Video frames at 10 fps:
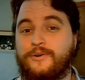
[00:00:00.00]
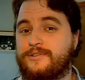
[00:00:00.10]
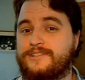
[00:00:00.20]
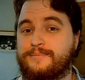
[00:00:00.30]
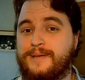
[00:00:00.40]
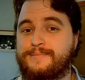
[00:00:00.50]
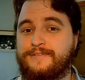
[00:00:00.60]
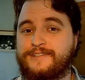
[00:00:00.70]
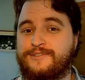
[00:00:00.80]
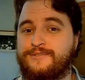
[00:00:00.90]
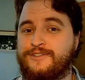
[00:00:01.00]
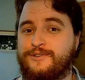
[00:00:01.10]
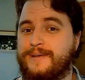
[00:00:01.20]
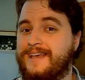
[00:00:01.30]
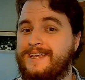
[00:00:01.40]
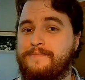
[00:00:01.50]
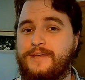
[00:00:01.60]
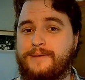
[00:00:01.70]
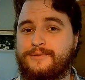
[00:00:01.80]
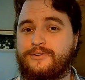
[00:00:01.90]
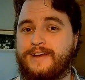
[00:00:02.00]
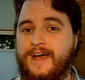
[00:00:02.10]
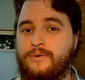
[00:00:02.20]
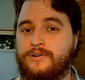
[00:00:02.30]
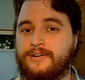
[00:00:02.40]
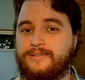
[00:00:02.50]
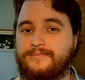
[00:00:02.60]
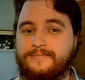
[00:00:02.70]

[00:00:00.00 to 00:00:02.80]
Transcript: Or sometimes if it's YouTube, it can be up to an hour.